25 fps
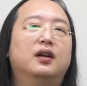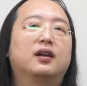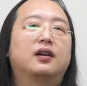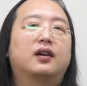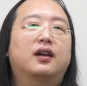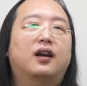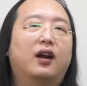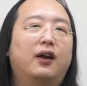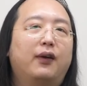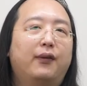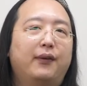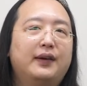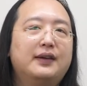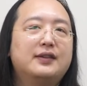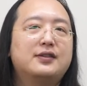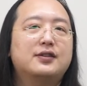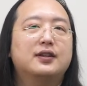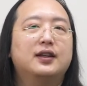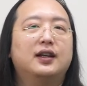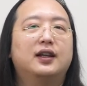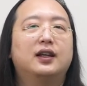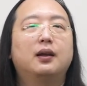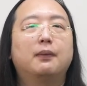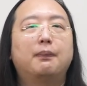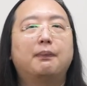
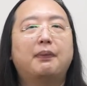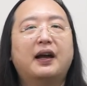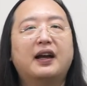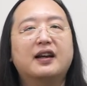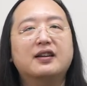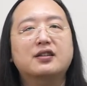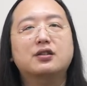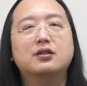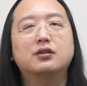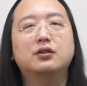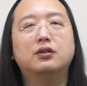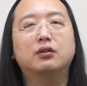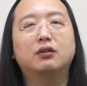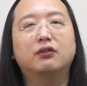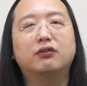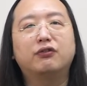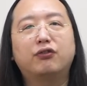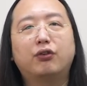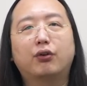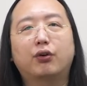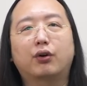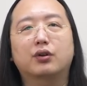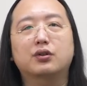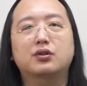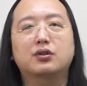Courage and a passion to
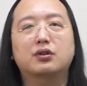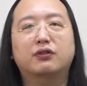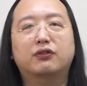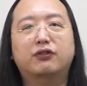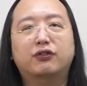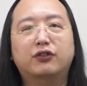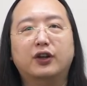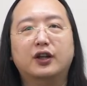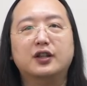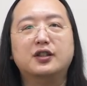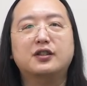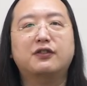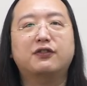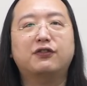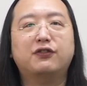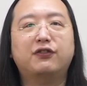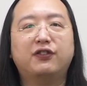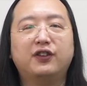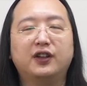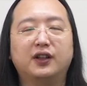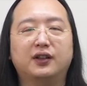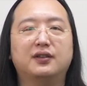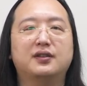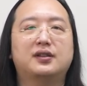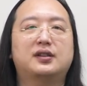forge fresh
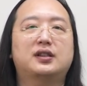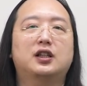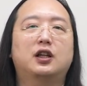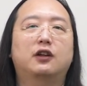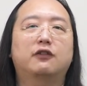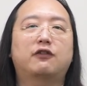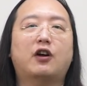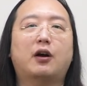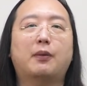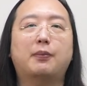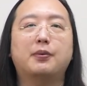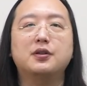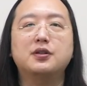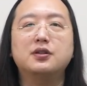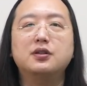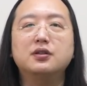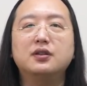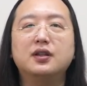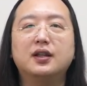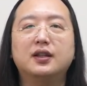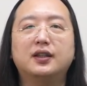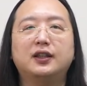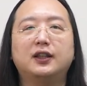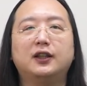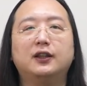fields of
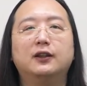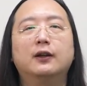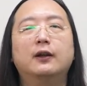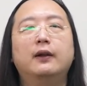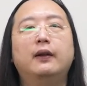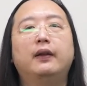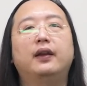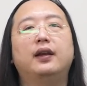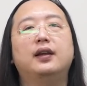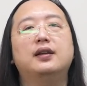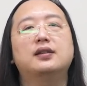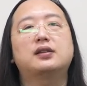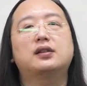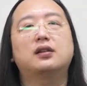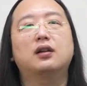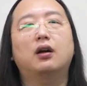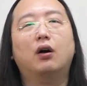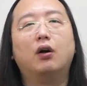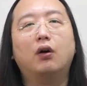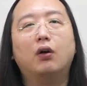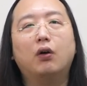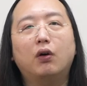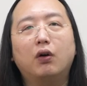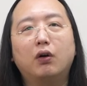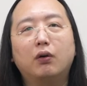opportunity is the
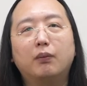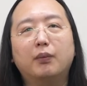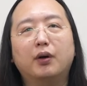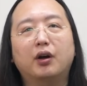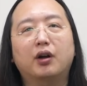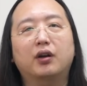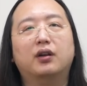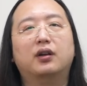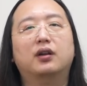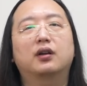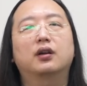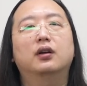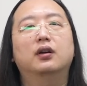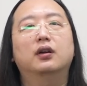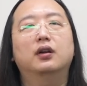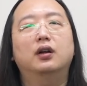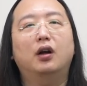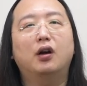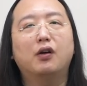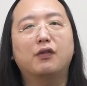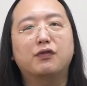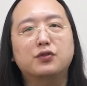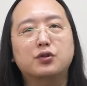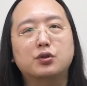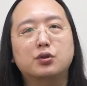hallmark
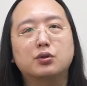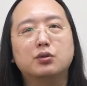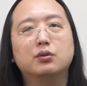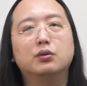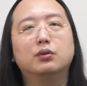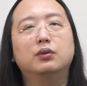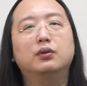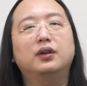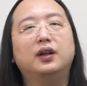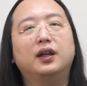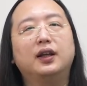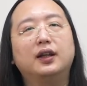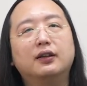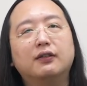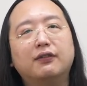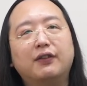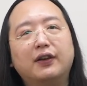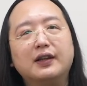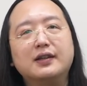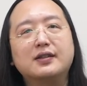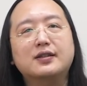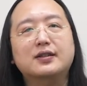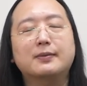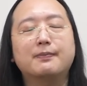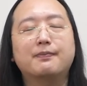of true
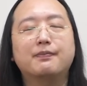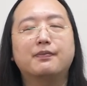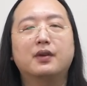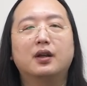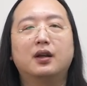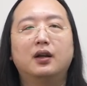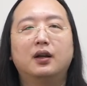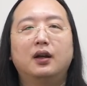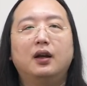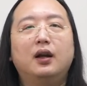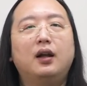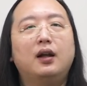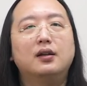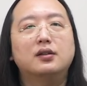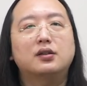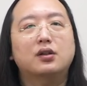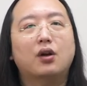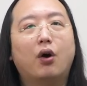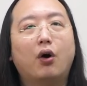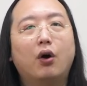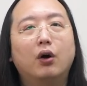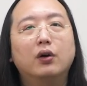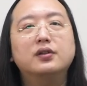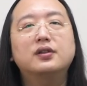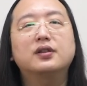innovation is
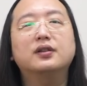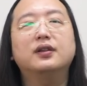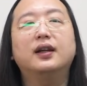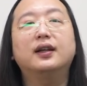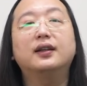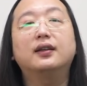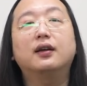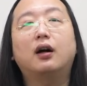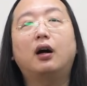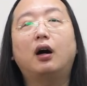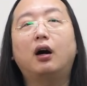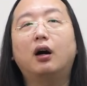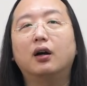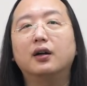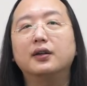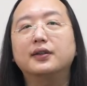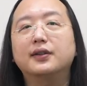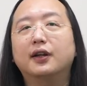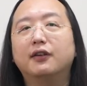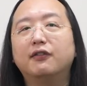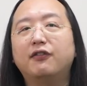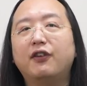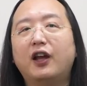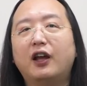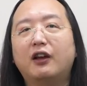also at the heart
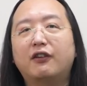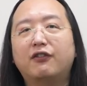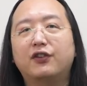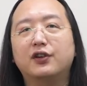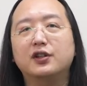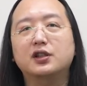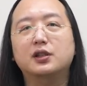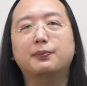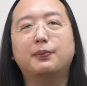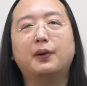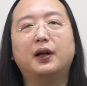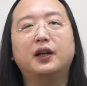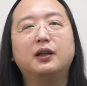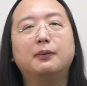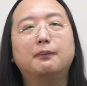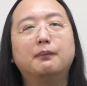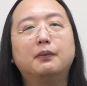of efforts by the